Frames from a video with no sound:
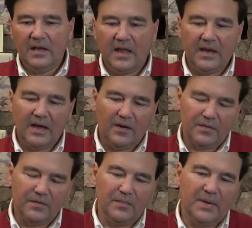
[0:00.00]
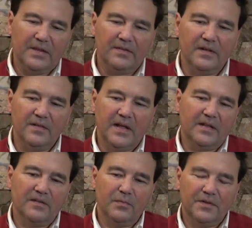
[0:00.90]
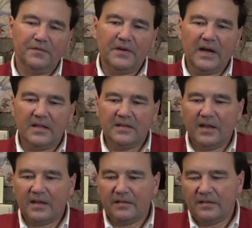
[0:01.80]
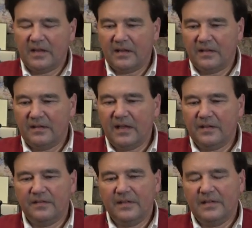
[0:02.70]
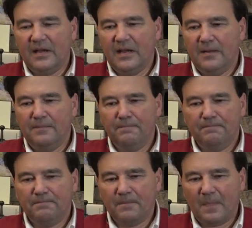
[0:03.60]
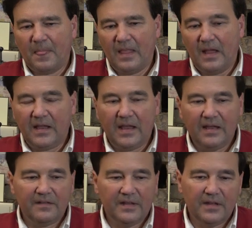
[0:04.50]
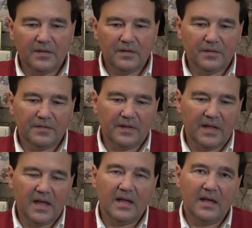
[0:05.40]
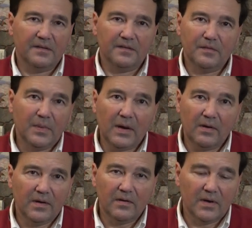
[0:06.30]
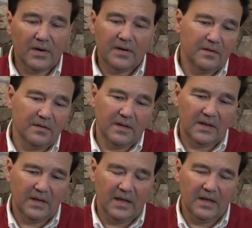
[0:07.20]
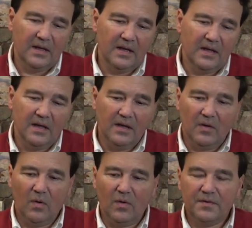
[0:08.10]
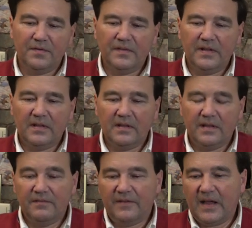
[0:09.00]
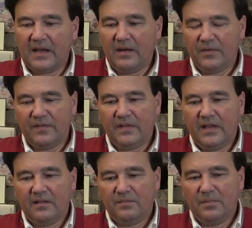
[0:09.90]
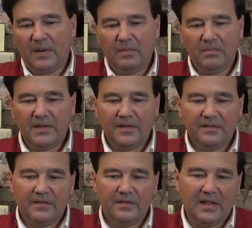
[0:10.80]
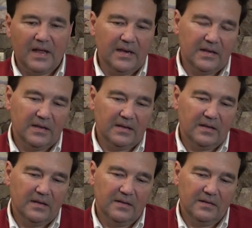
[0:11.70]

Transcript: Anyhow, so based on that Swiss file test, I can't say there's a superiority to the older steel. In fact, I would say it's probably slightly